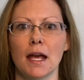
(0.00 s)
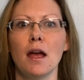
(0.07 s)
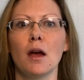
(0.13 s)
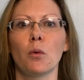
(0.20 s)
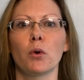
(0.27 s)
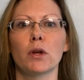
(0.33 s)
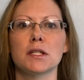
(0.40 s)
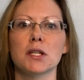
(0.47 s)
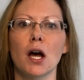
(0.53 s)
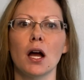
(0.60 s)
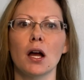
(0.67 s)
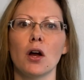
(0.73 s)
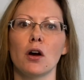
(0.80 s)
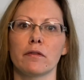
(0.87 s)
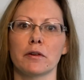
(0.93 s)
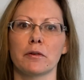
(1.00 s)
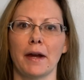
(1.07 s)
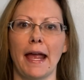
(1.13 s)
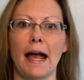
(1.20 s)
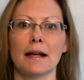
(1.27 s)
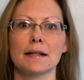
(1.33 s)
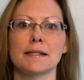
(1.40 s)
What a dog
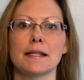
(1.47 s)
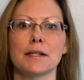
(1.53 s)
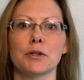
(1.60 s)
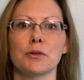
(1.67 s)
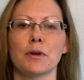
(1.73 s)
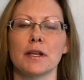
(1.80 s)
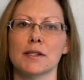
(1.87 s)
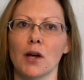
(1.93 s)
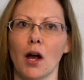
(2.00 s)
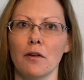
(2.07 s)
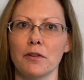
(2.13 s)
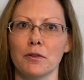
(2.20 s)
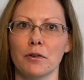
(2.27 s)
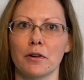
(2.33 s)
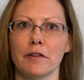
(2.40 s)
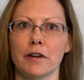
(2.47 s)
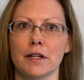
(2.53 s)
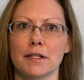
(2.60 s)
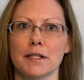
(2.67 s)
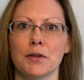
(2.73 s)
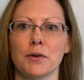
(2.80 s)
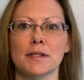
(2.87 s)
overreacts to is often referred
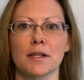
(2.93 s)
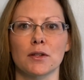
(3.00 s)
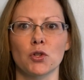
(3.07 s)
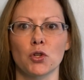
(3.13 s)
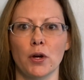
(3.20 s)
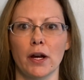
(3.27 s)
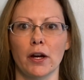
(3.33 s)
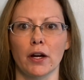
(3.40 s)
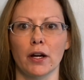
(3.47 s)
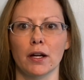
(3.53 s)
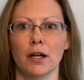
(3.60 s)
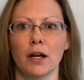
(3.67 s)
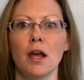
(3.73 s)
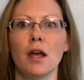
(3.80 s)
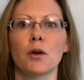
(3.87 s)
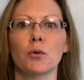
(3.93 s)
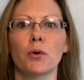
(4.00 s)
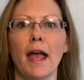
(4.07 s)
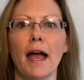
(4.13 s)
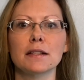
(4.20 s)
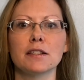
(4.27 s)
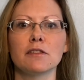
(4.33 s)
to as a trigger.
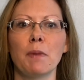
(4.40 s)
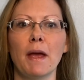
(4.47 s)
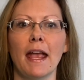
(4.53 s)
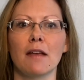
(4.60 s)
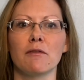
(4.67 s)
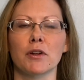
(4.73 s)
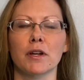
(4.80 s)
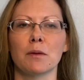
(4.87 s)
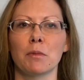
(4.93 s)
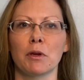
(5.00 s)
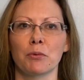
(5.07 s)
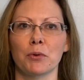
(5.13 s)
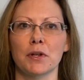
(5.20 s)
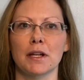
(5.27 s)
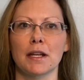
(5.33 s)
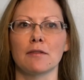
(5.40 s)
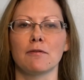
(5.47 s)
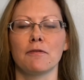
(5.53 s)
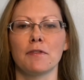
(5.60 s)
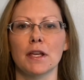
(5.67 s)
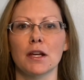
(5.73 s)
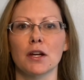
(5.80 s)
Reactive behavior can be rooted in
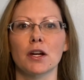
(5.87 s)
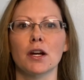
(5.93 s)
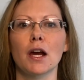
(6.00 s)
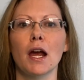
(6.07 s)
fear,